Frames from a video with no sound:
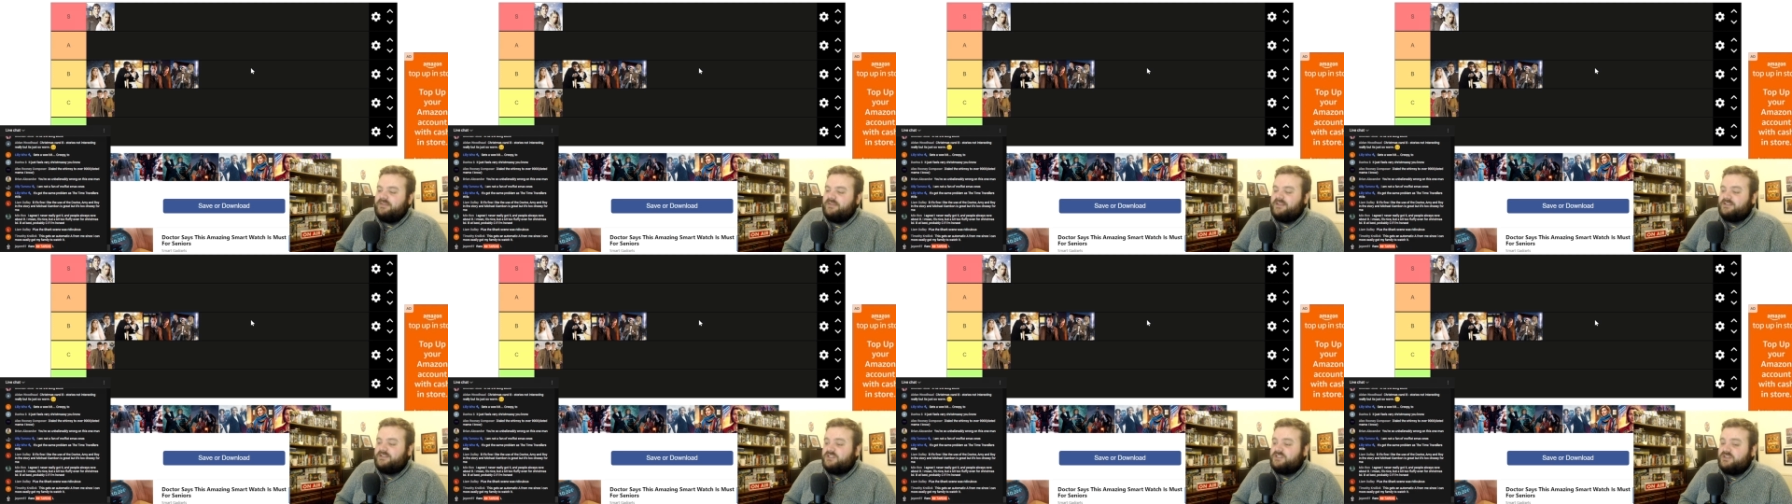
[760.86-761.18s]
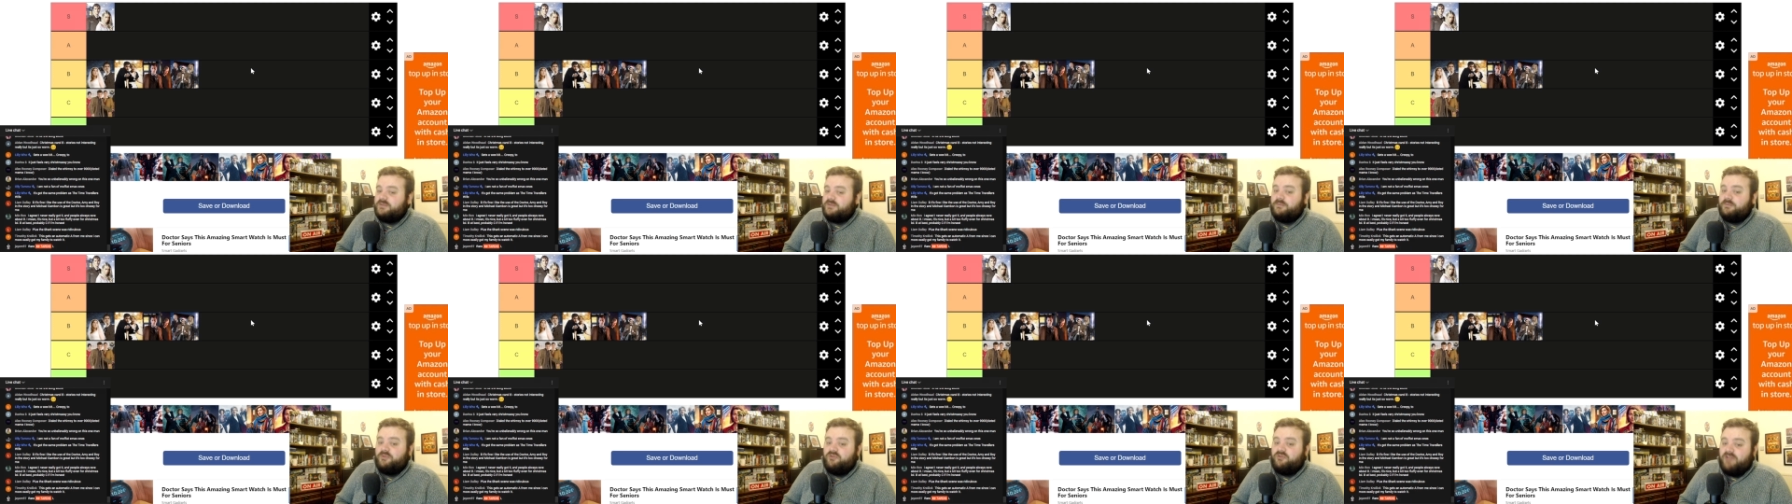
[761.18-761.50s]
there's
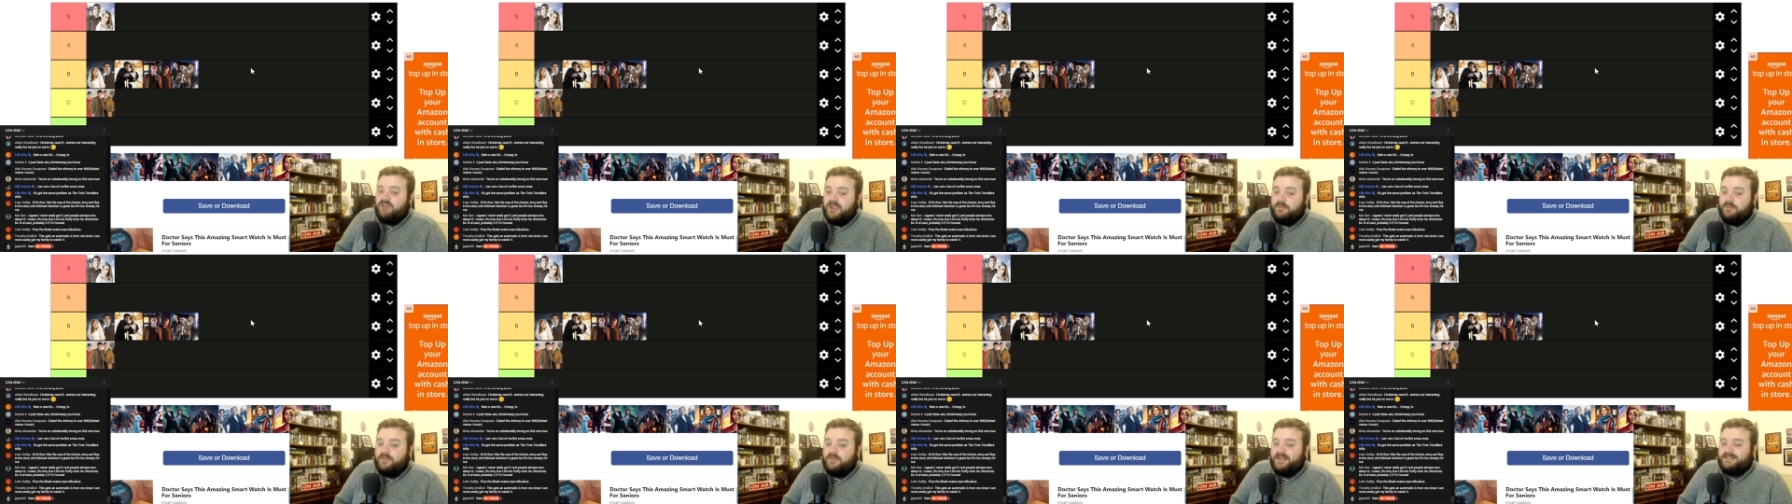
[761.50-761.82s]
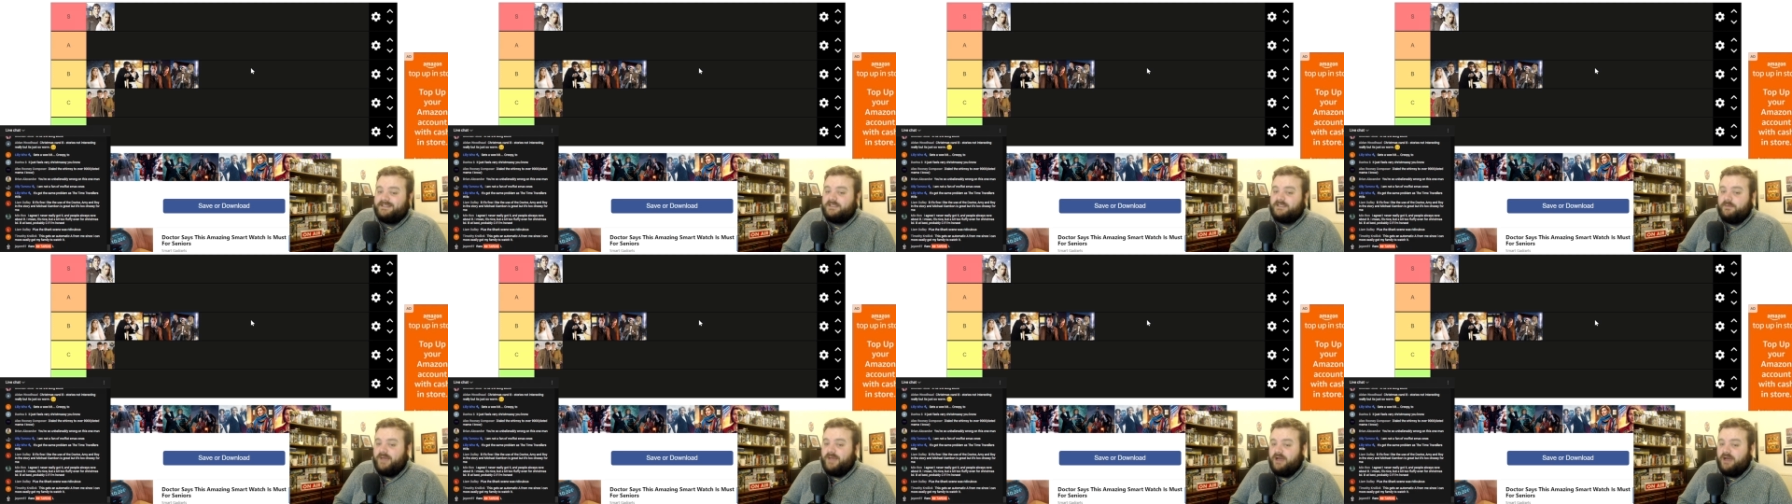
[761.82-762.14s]
some great
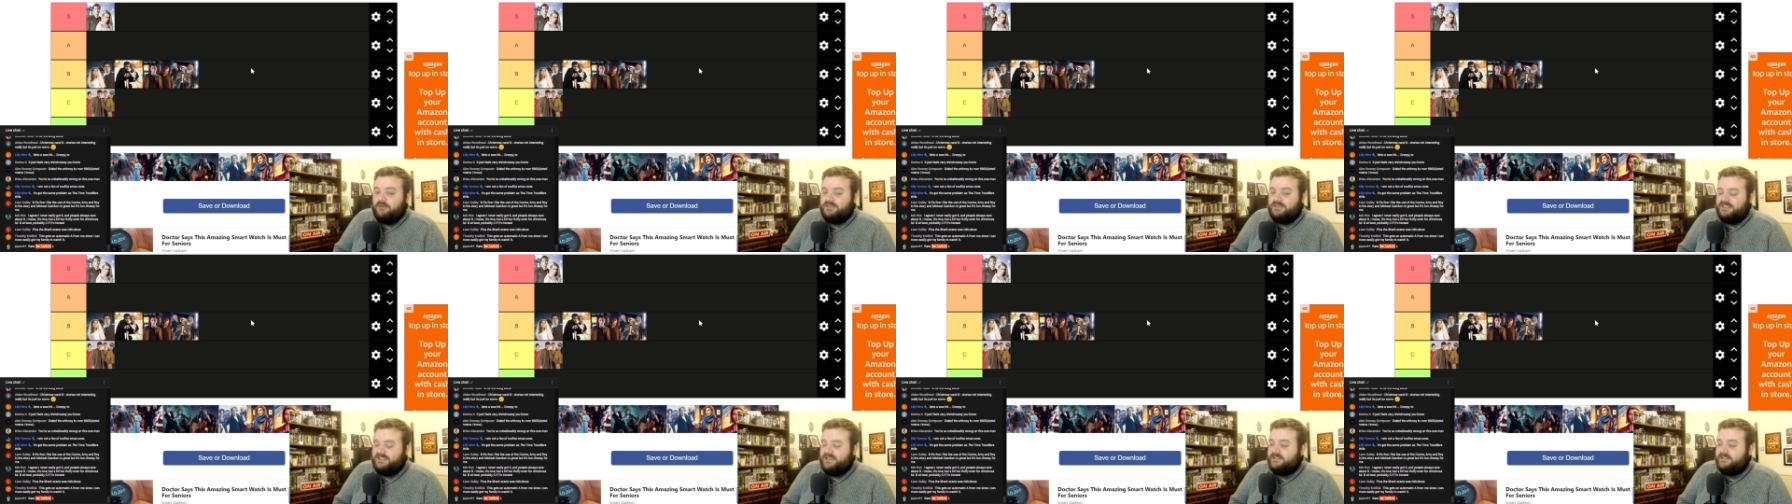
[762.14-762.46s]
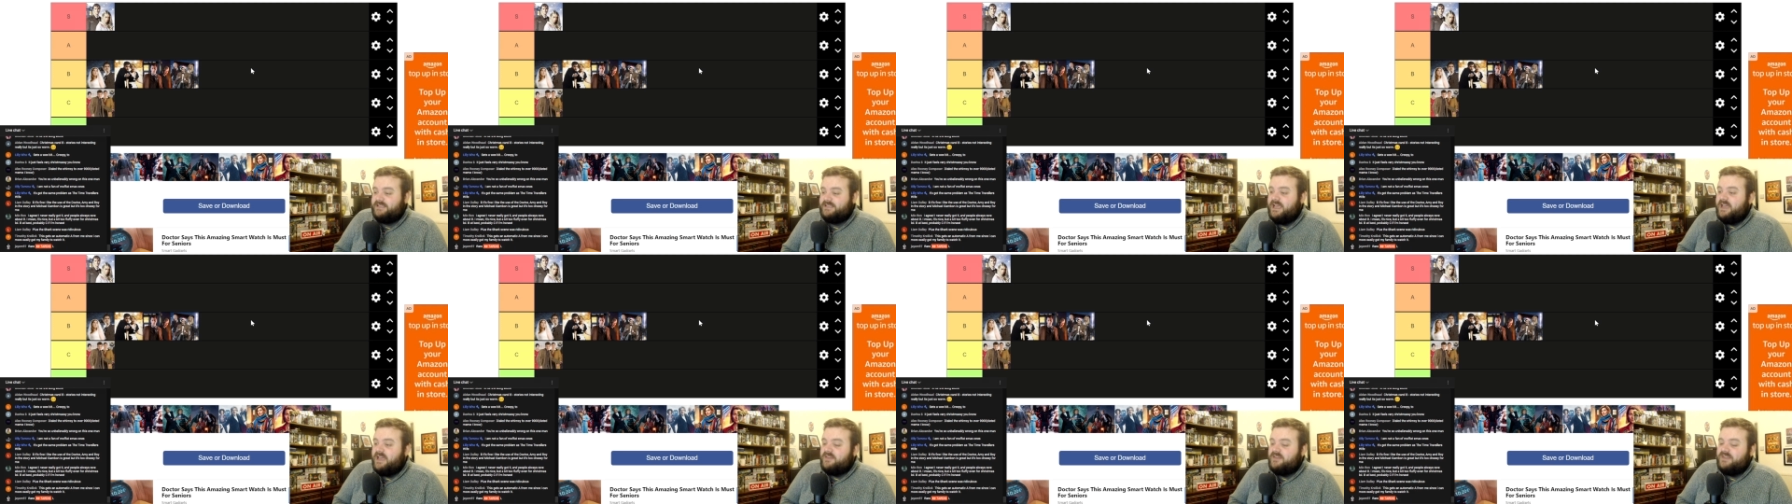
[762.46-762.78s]
bits about
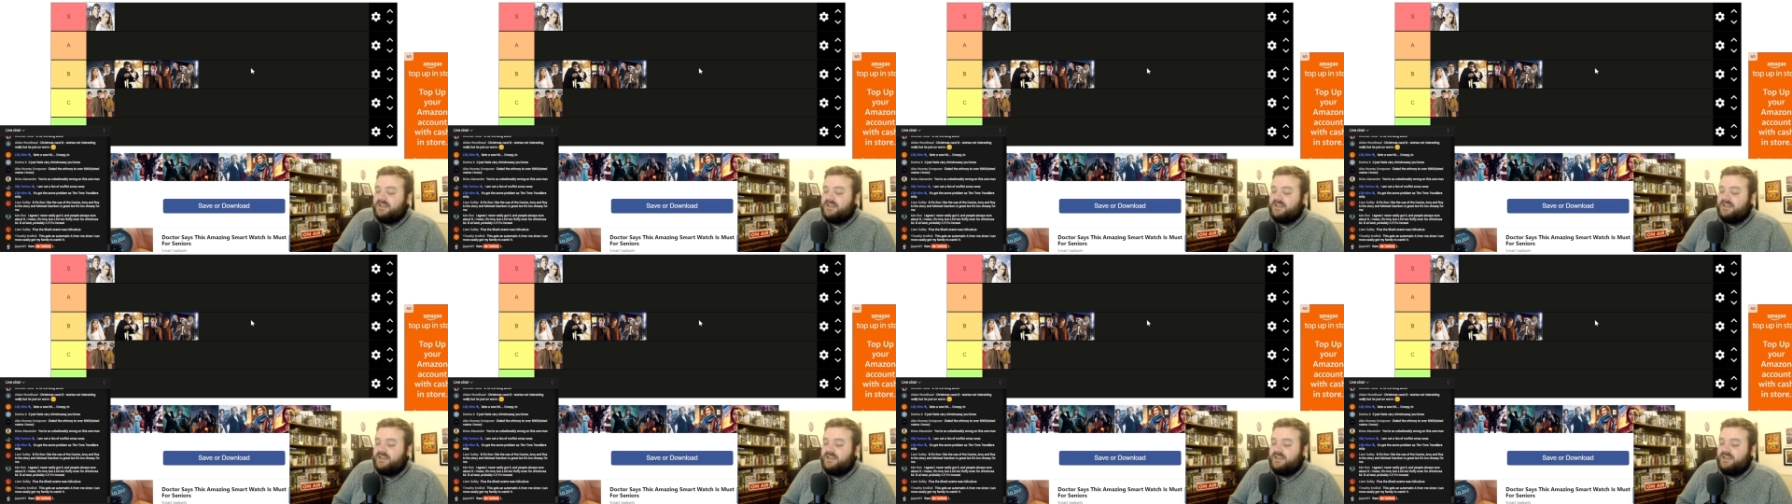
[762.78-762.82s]
it